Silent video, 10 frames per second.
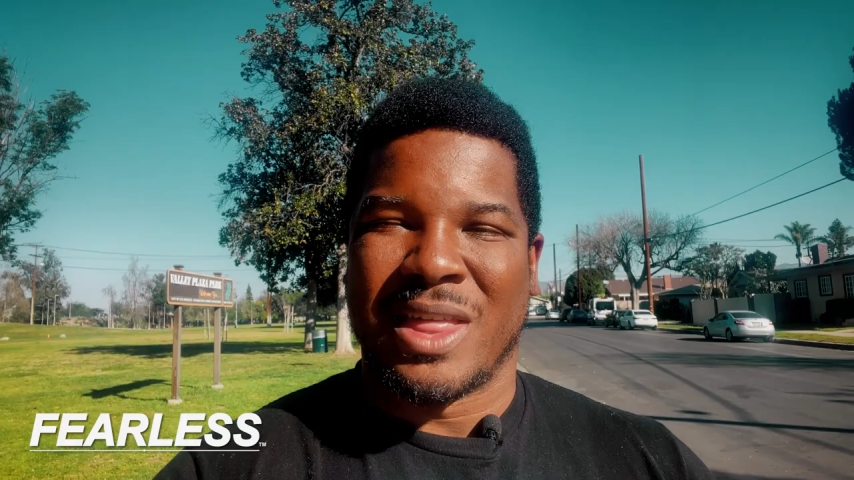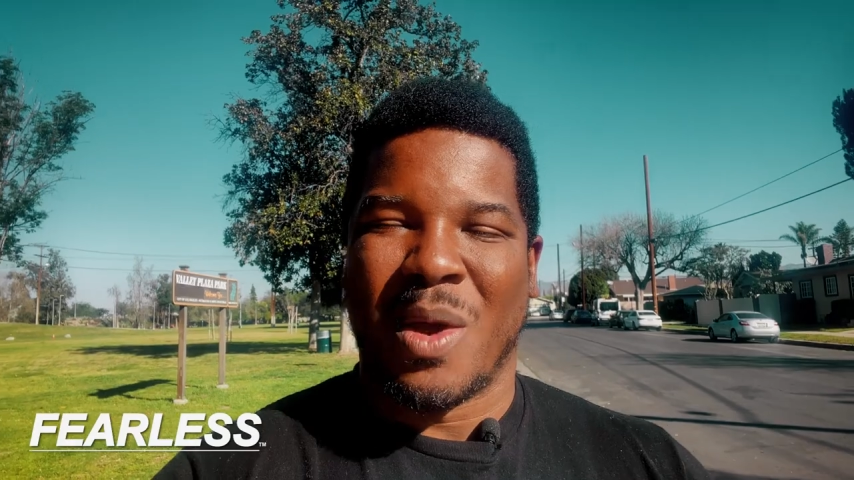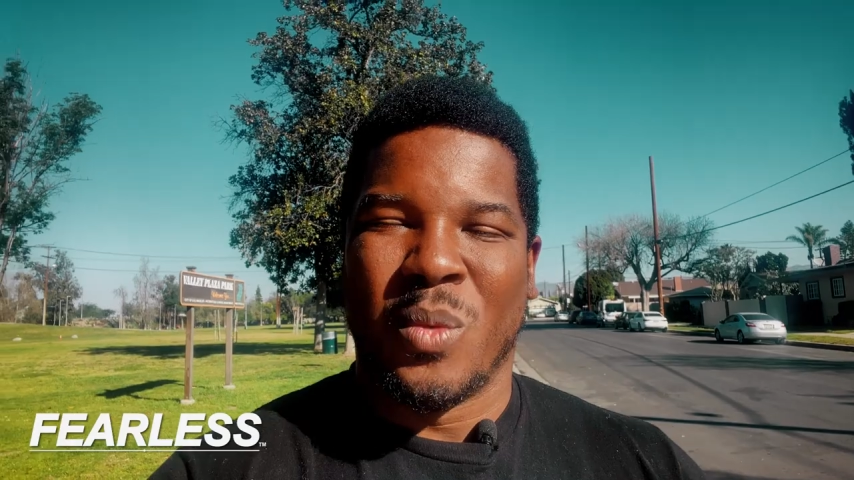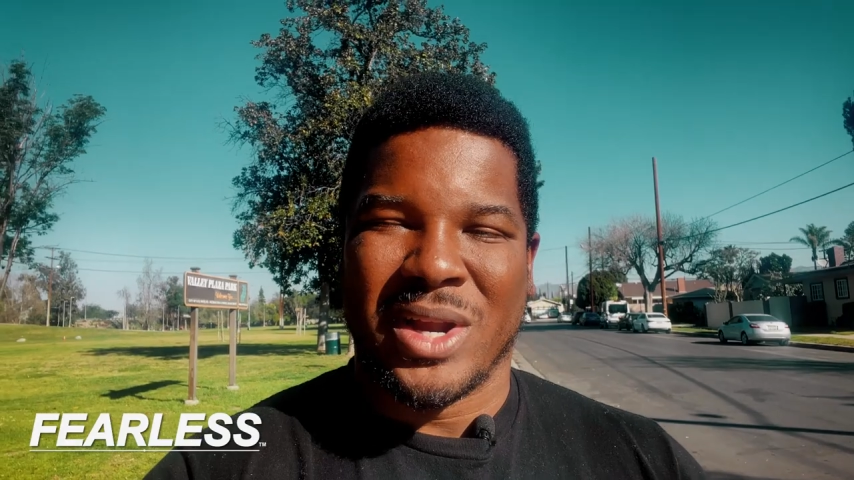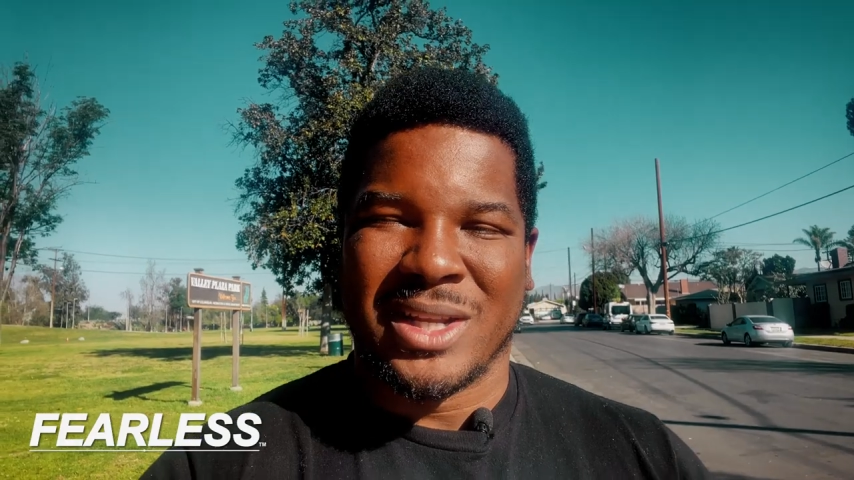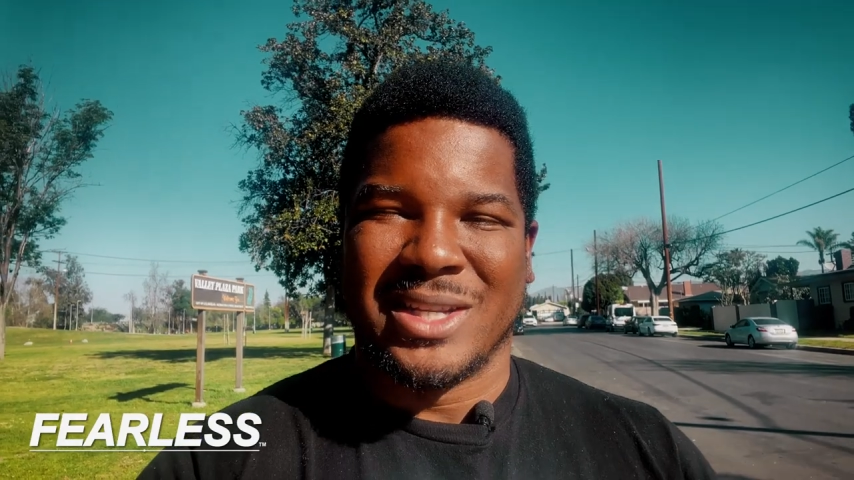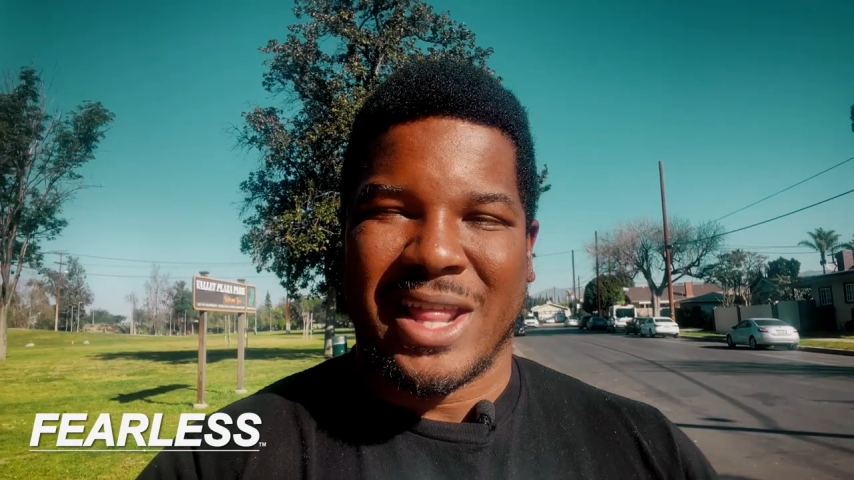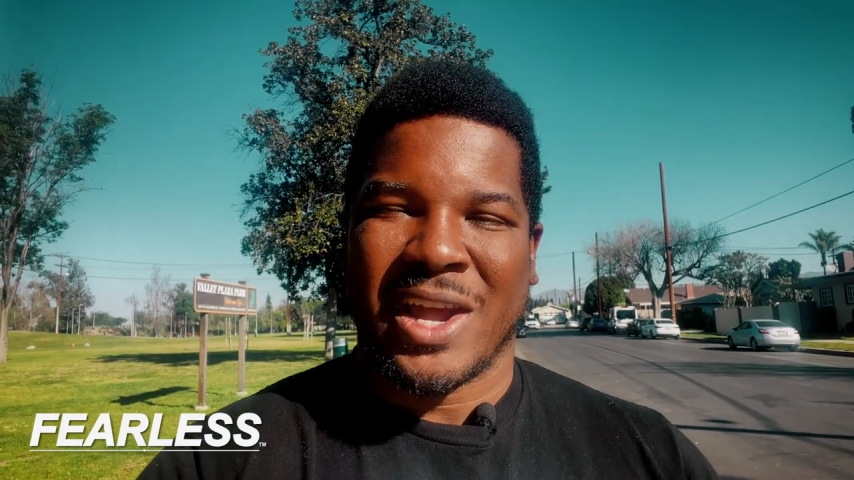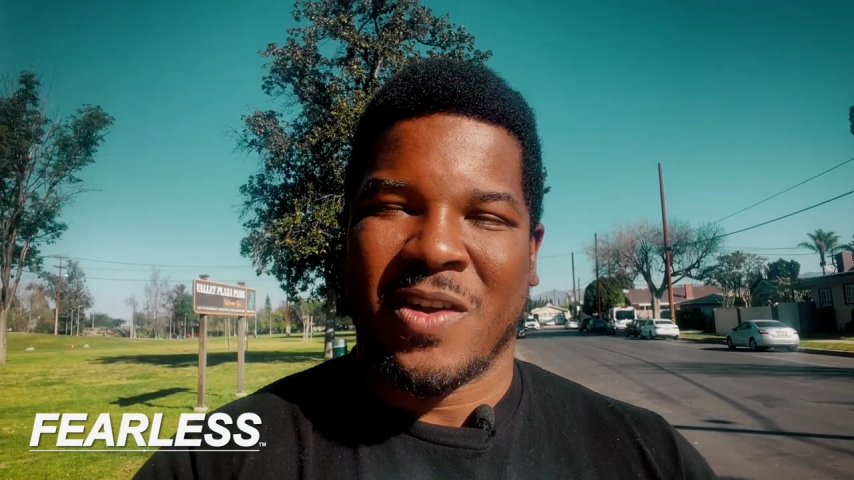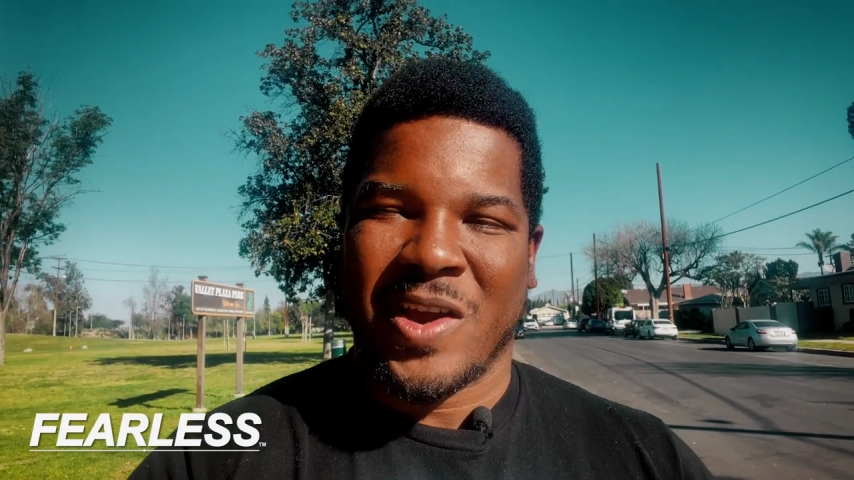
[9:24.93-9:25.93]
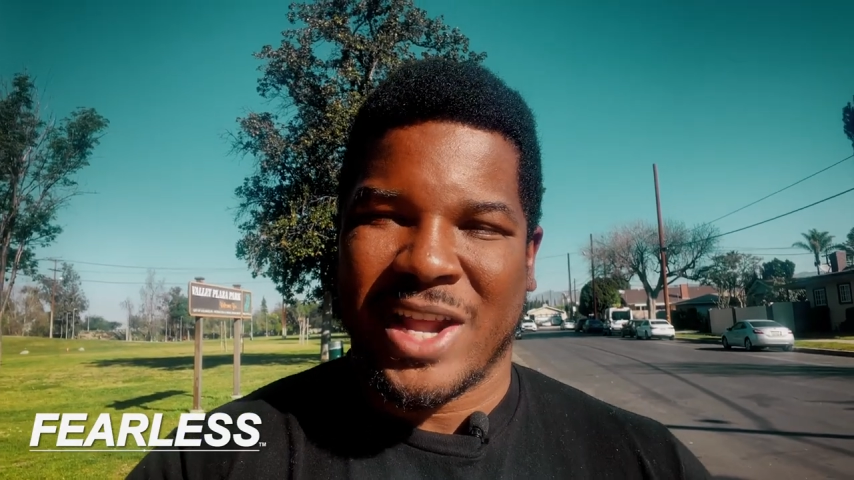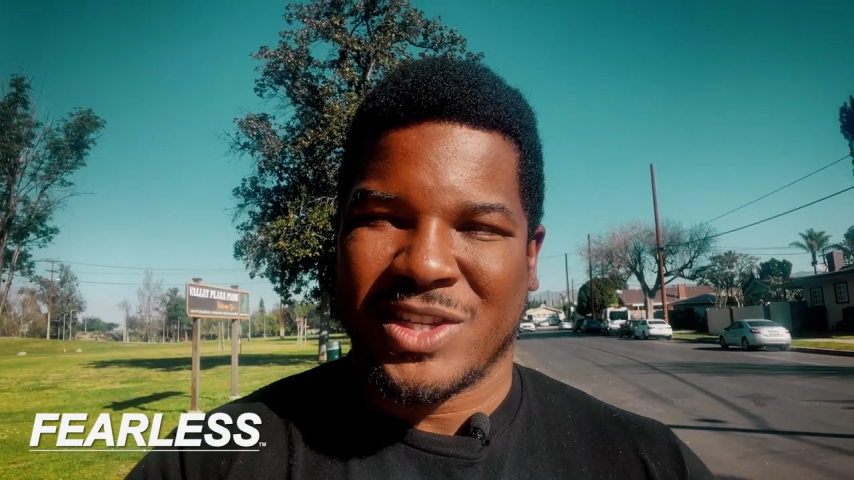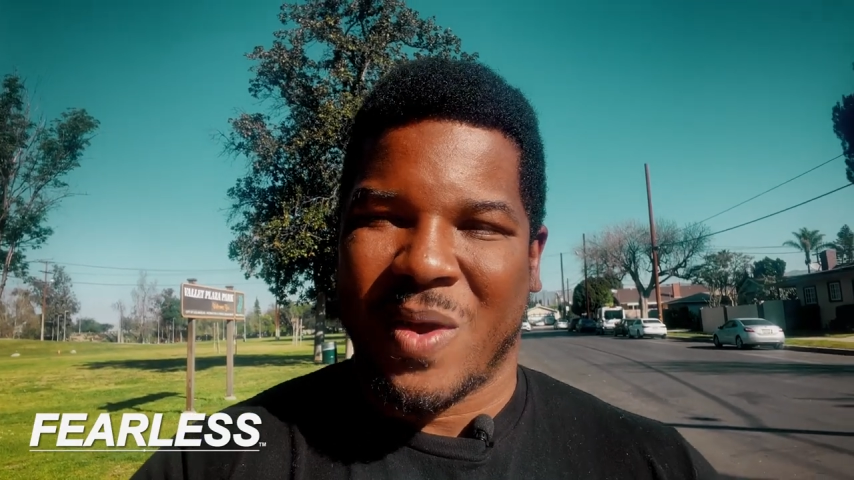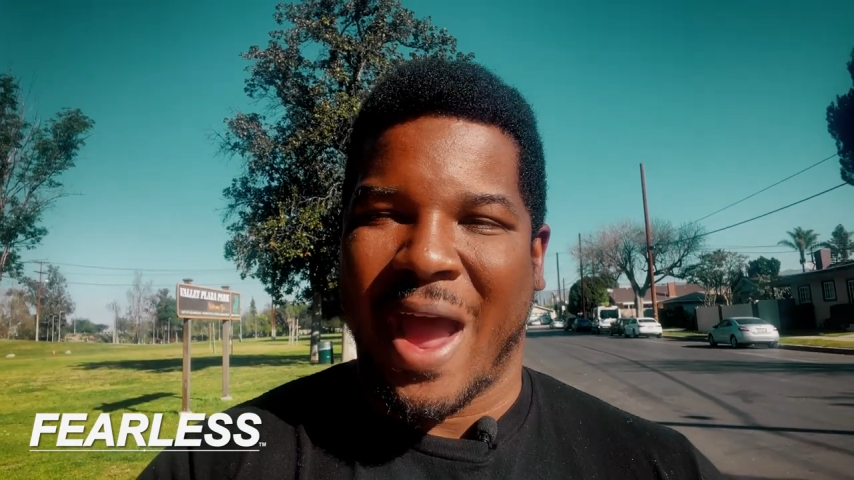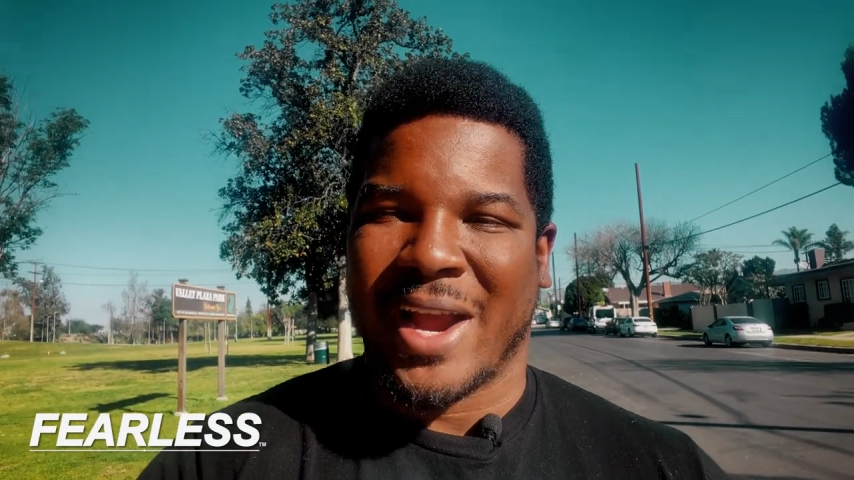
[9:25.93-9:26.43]
that went into that great
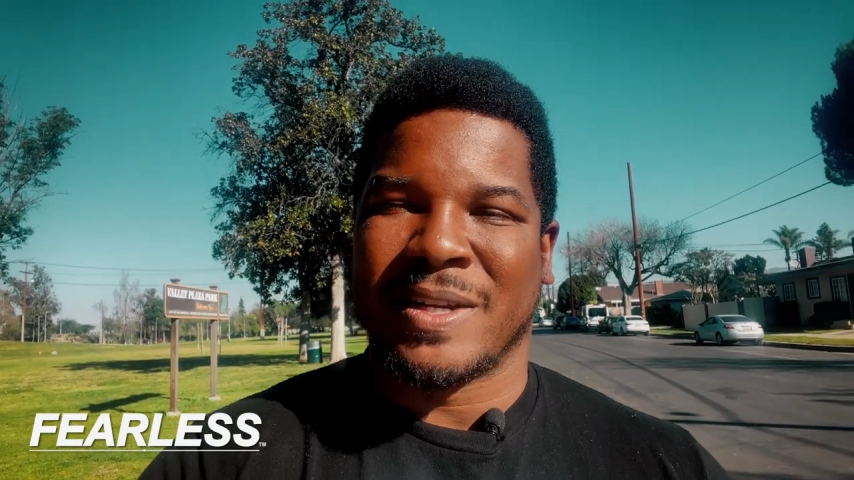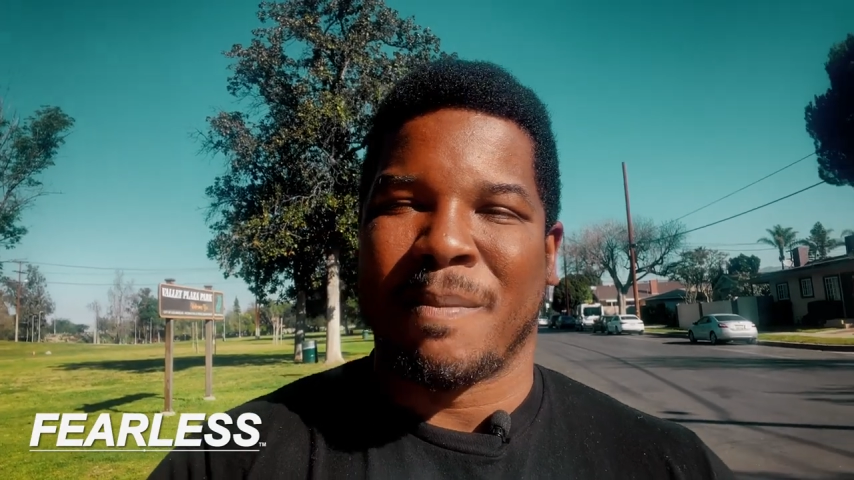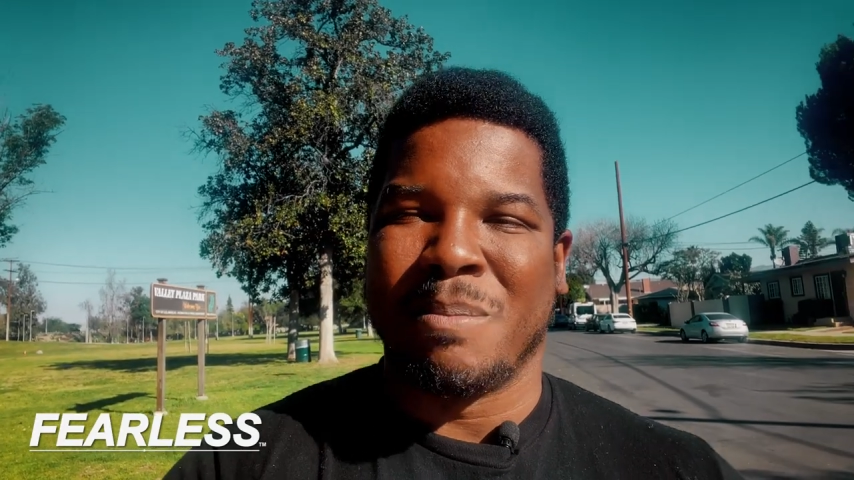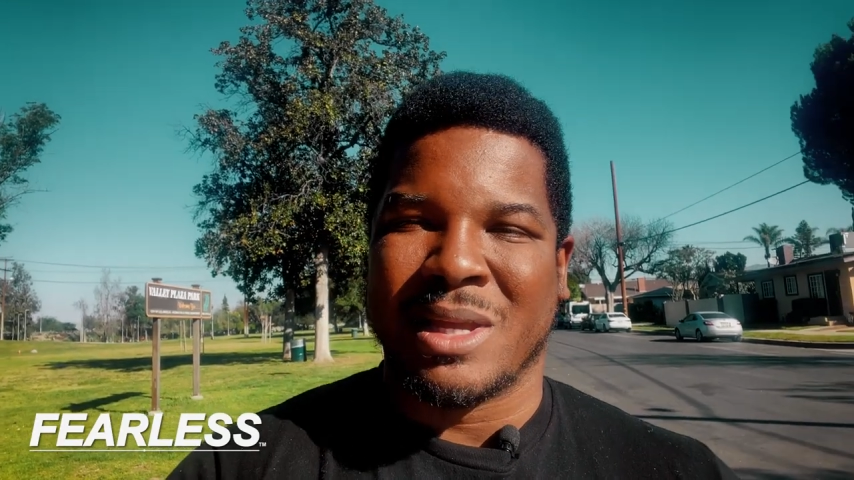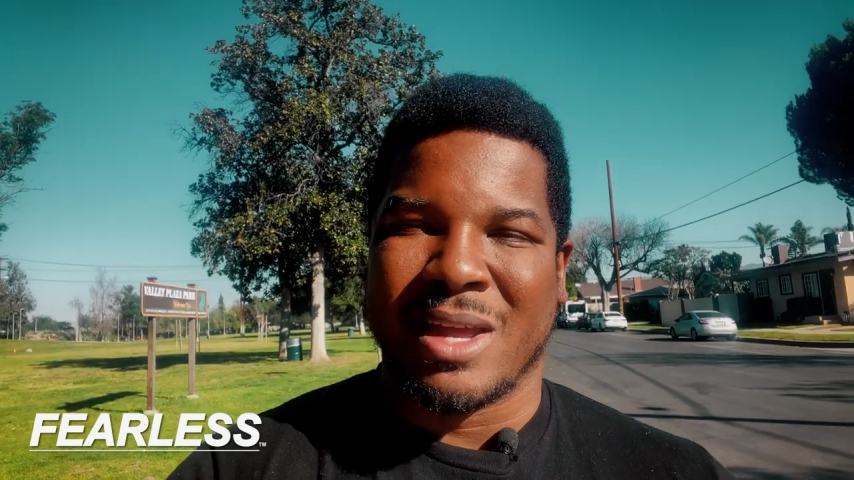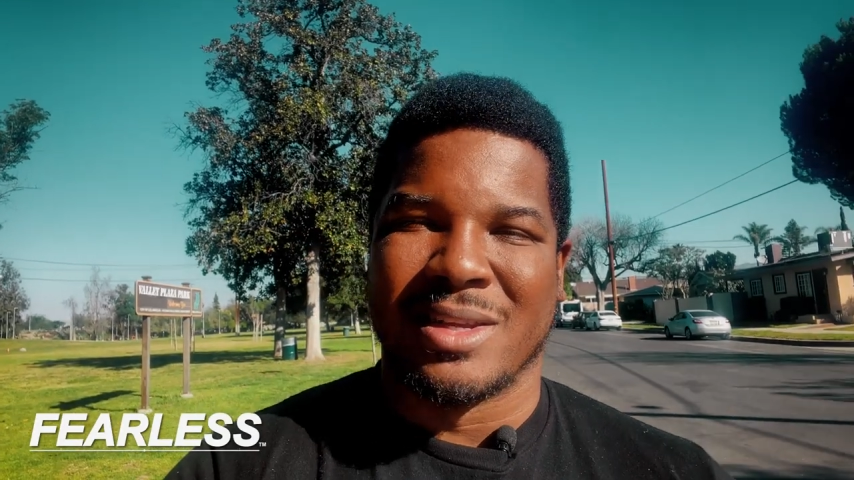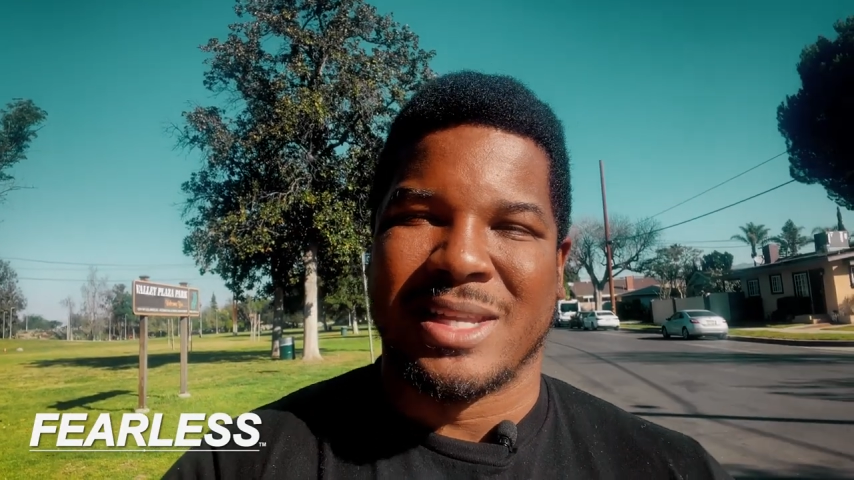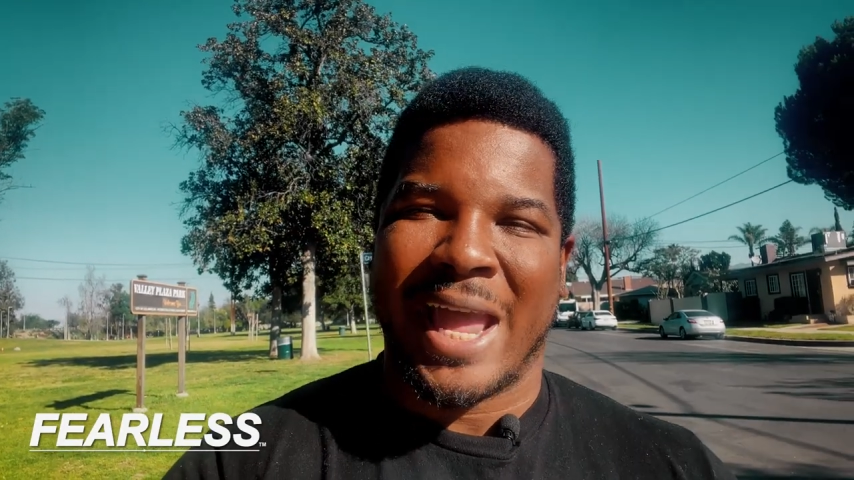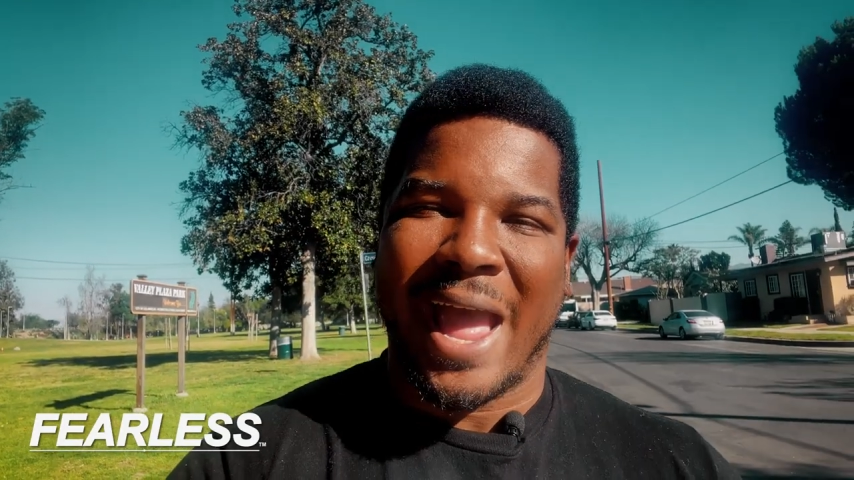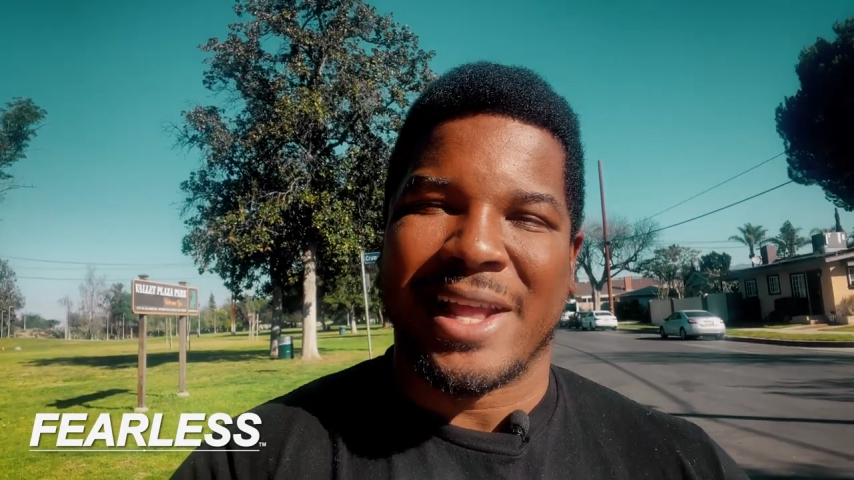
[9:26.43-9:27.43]
interaction because they got